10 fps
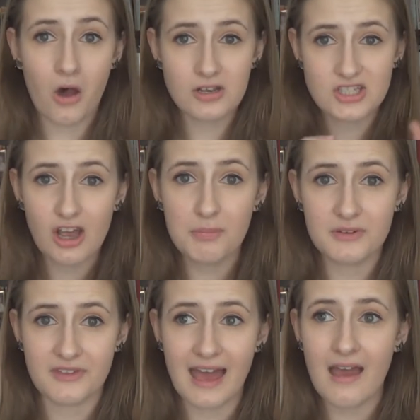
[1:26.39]
On top
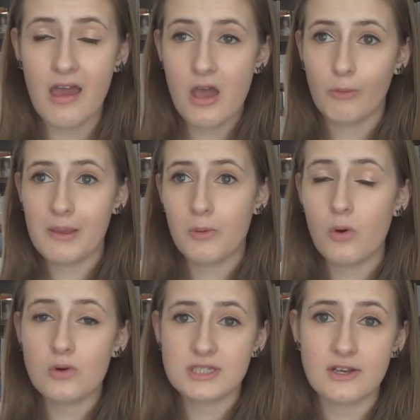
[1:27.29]
of that, we
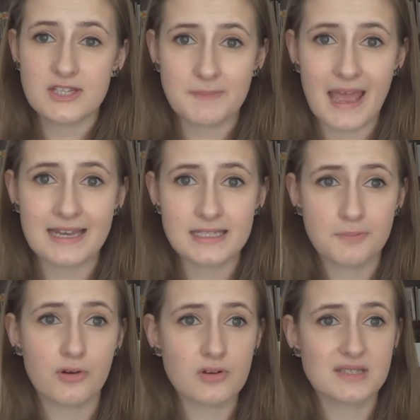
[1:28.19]
will also spend
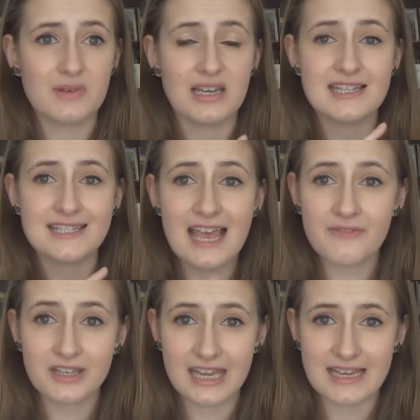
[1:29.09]
approximately
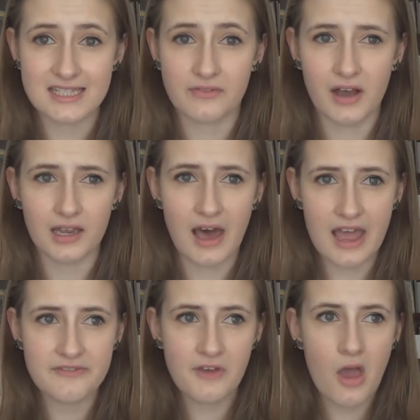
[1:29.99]
seven years of our
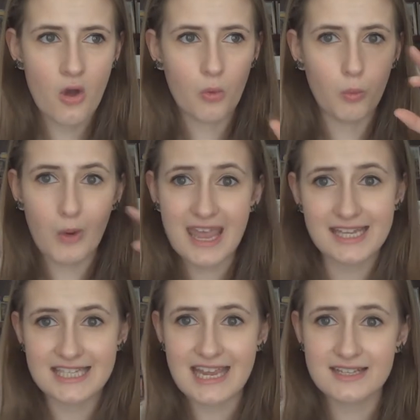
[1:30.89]
life
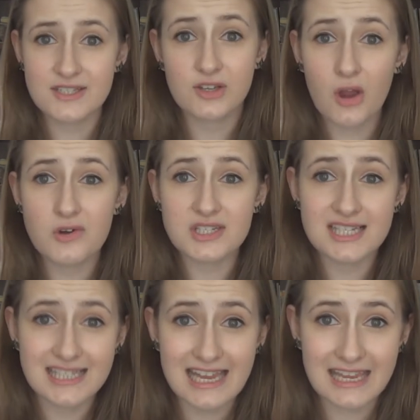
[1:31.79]
waiting to go to
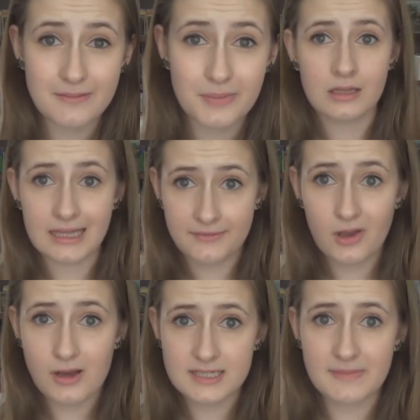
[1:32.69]
sleep. If
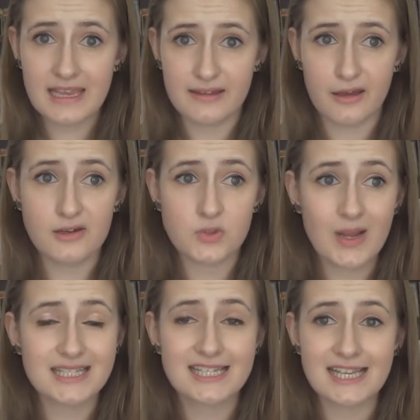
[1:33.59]
you ask me though,
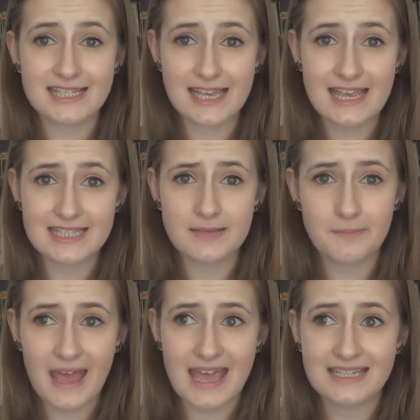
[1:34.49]
26 years
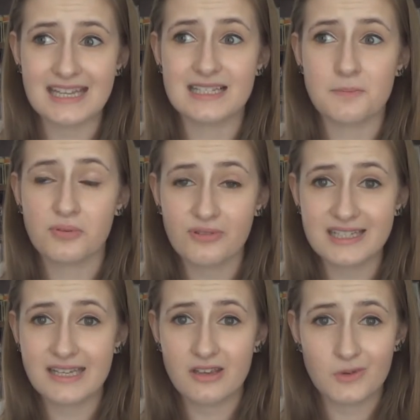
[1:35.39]
in bed is a
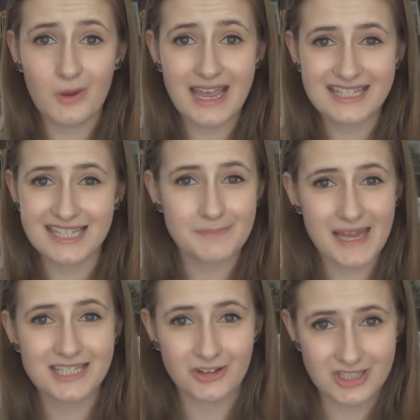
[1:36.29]
pretty good way to
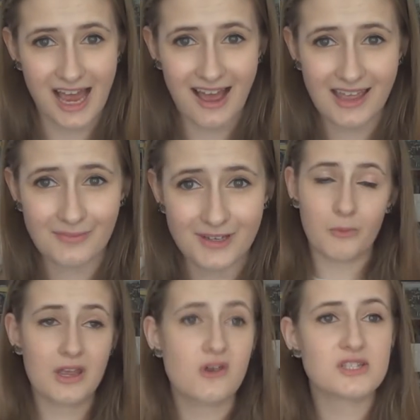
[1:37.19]
spend your
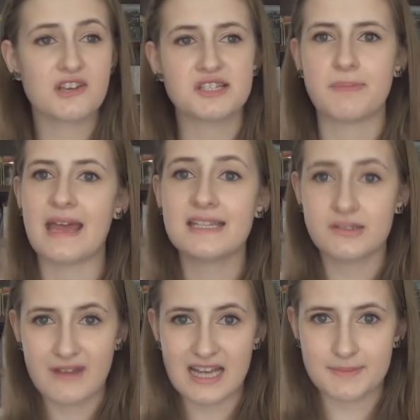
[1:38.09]
time. We also
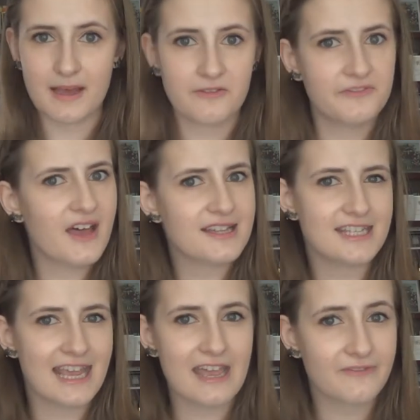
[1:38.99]
spend around about
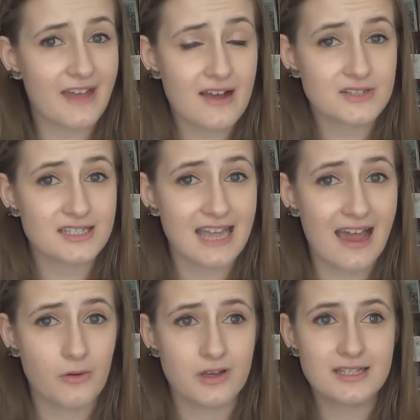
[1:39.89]
38,000
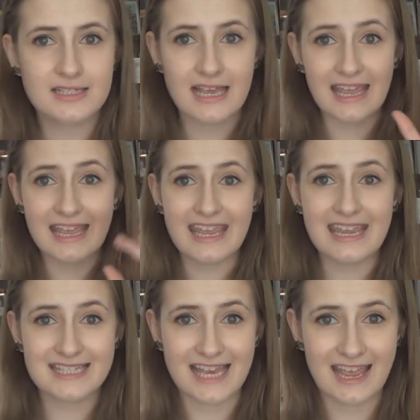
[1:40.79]
hours
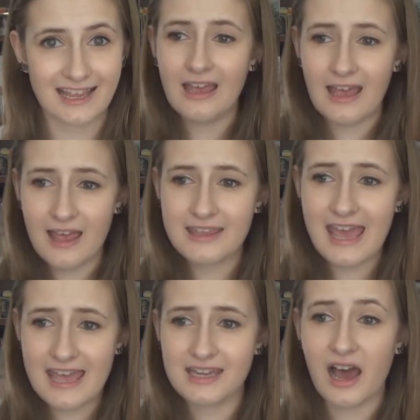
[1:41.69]
eating.
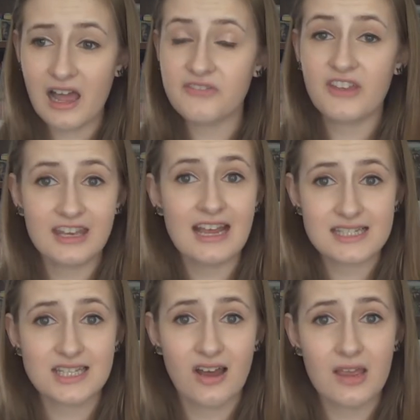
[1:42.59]
Again, I think
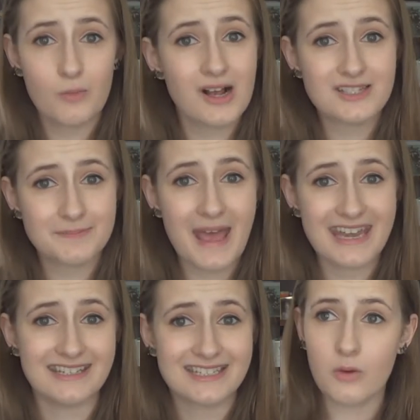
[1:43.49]
that's time well
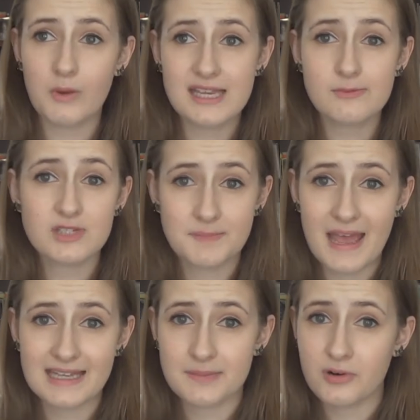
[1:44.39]
spent. We will
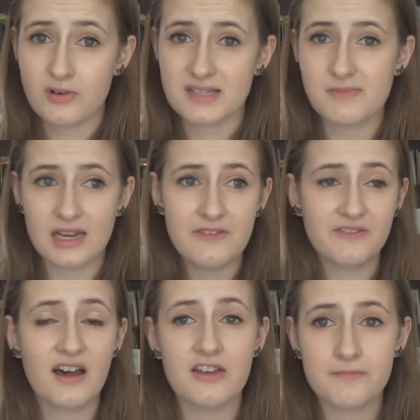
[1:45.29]
spend approximately
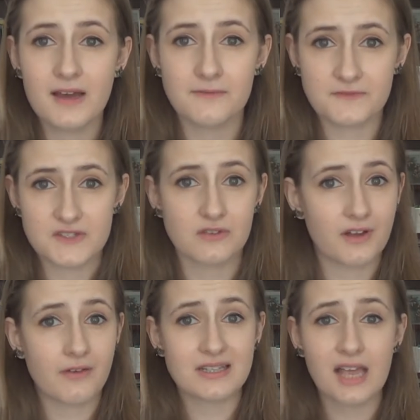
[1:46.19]
five months
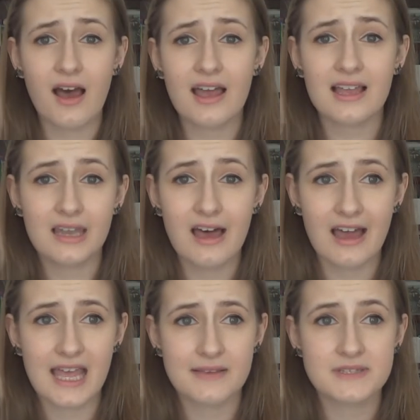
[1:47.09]
of our entire
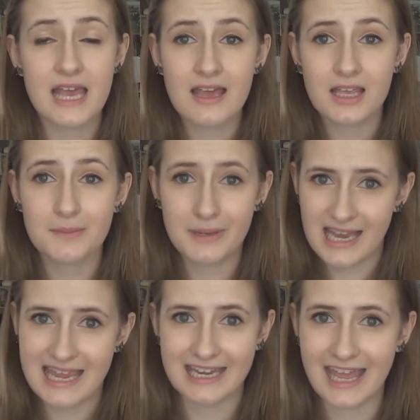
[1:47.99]
lives
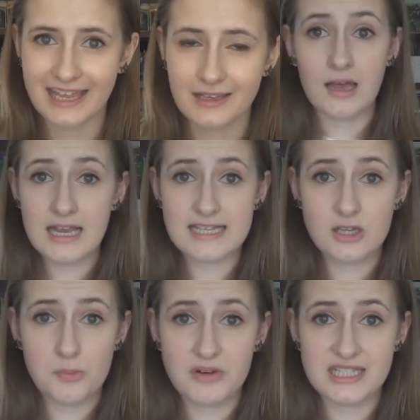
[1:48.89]
complaining. Unless
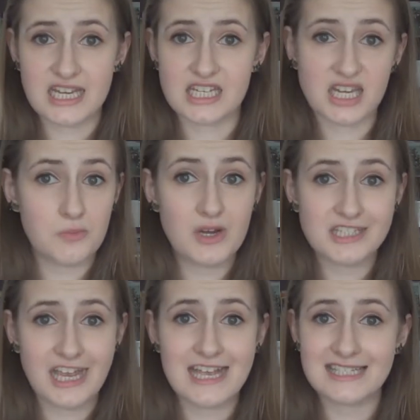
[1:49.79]
you're British, in
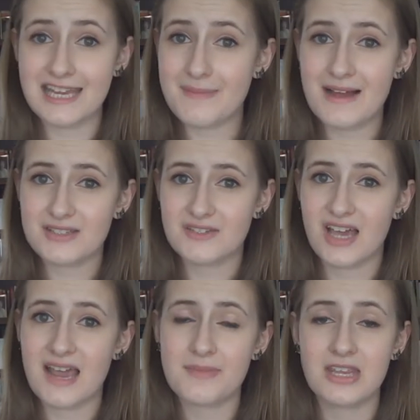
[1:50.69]
which case the amount of
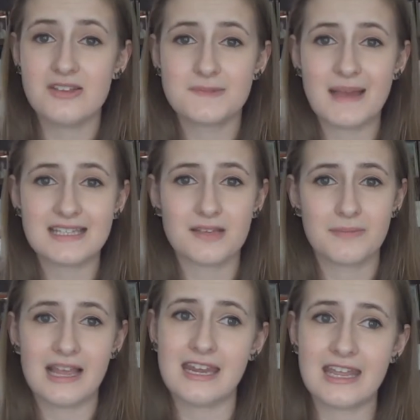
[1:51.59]
time that you spend
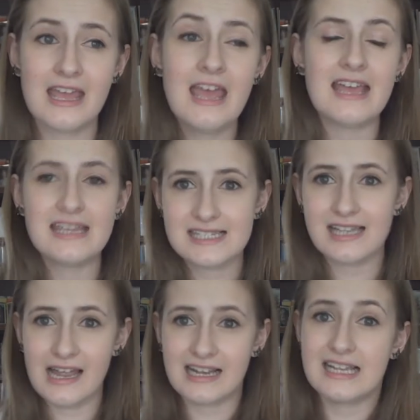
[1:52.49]
complaining is
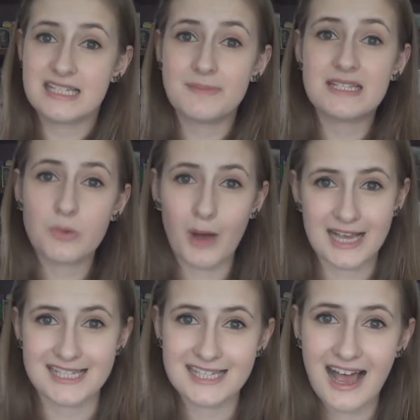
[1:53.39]
likely to be
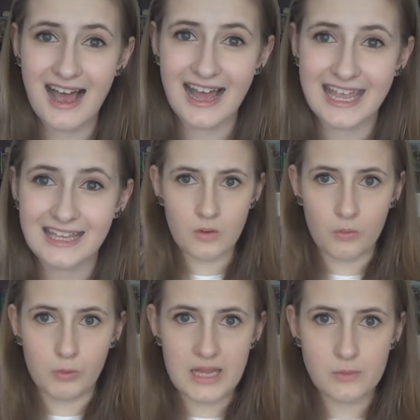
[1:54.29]
twice as high.
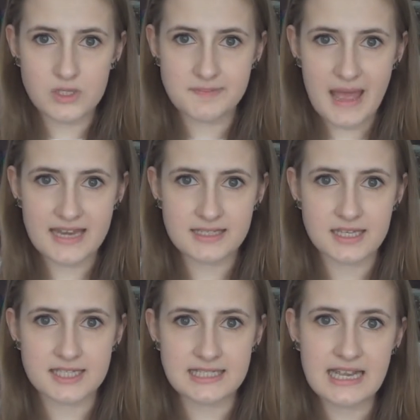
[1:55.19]
We will spend
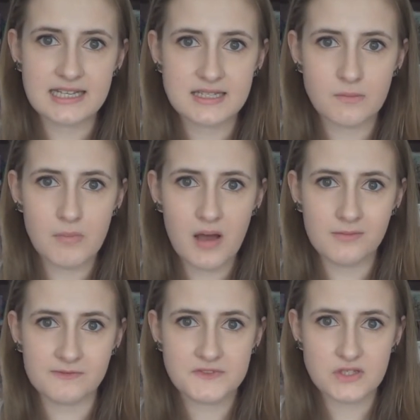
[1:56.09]
six
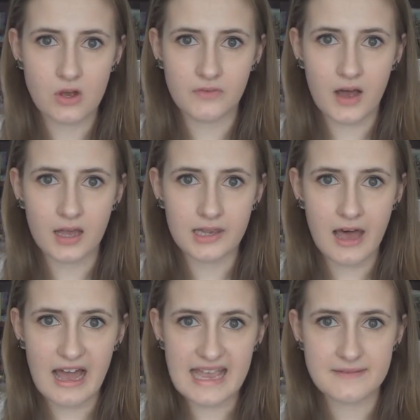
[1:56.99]
months of our
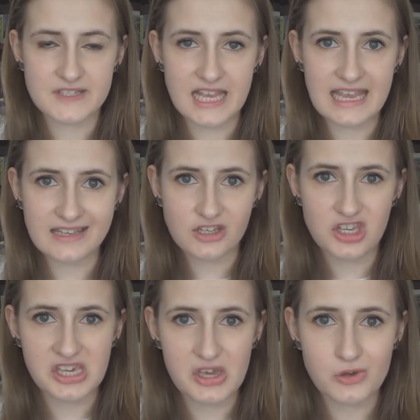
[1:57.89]
lives in
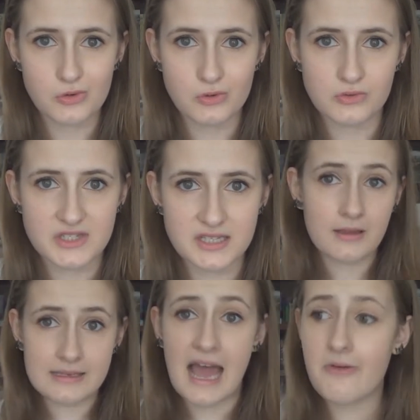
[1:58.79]
queues.
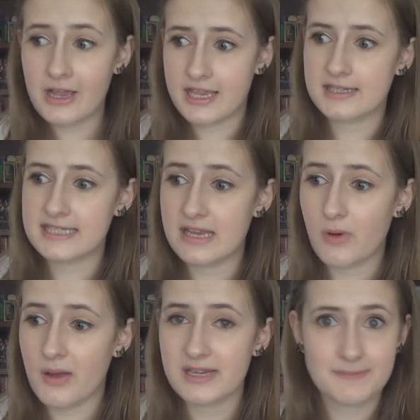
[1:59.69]
Now I can see
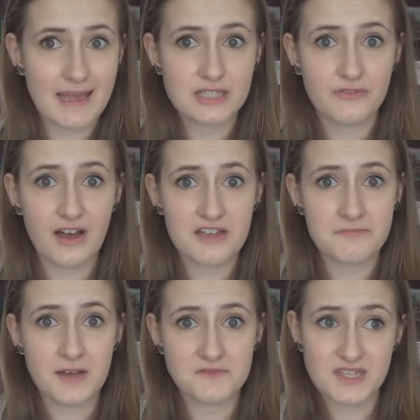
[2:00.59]
why we spend
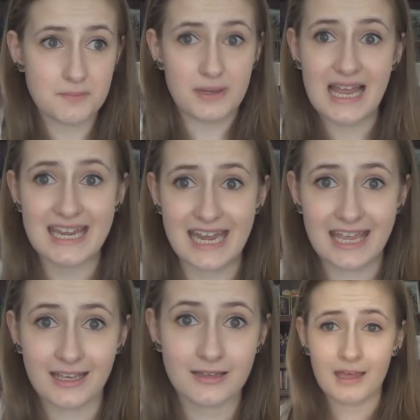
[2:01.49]
five months
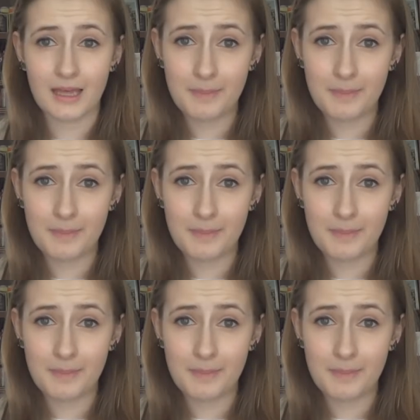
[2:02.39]
complaining.